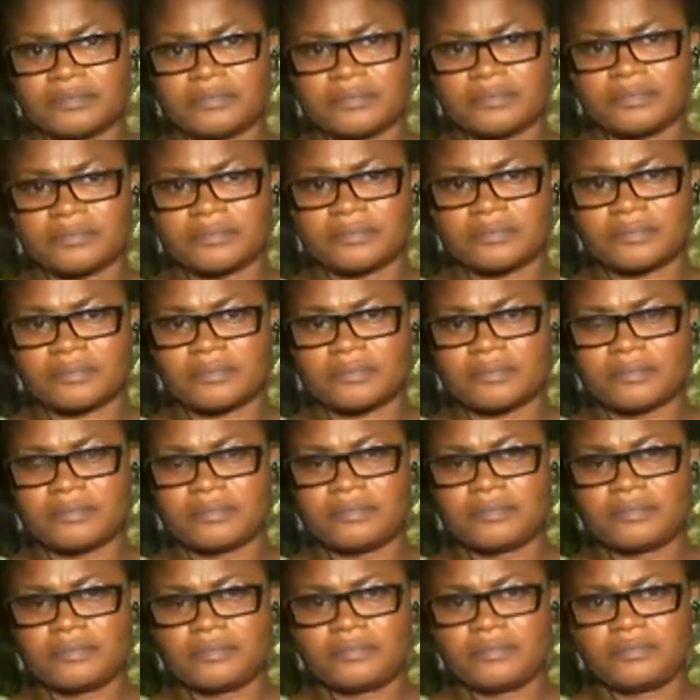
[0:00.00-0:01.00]

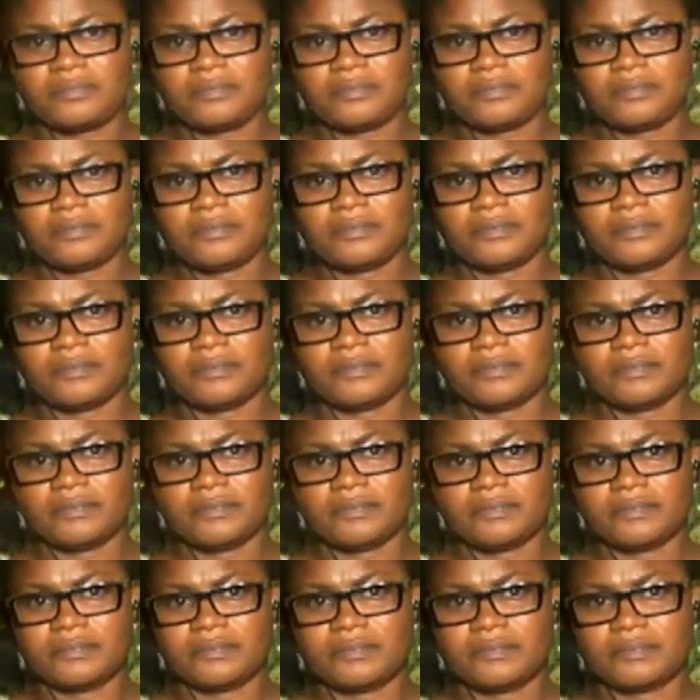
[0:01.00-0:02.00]

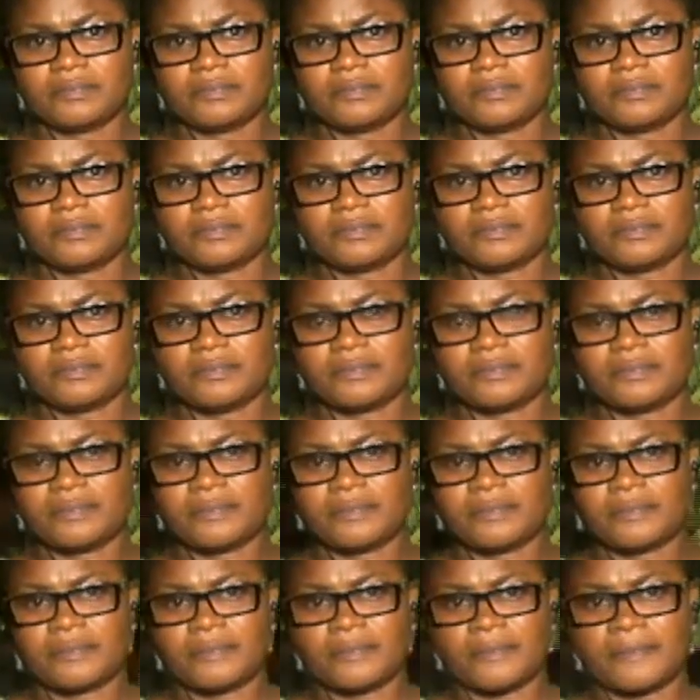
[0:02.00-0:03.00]

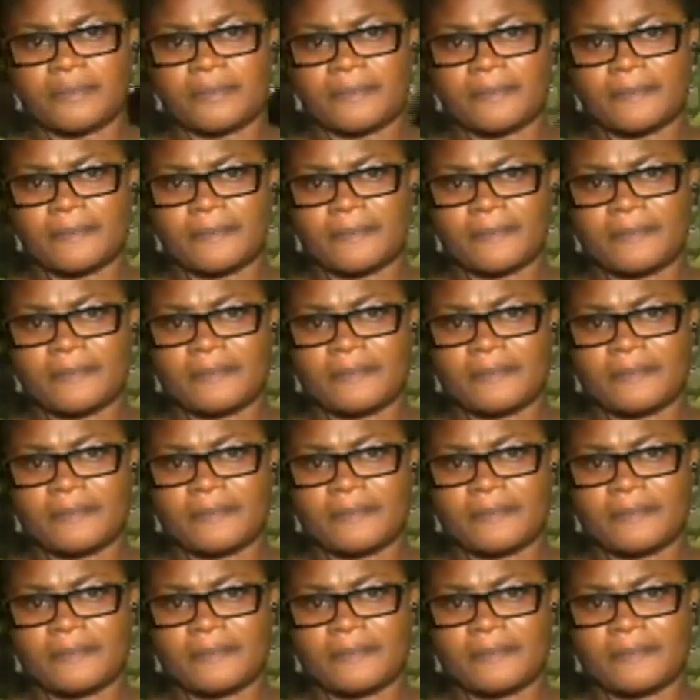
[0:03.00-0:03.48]
(no one is talking)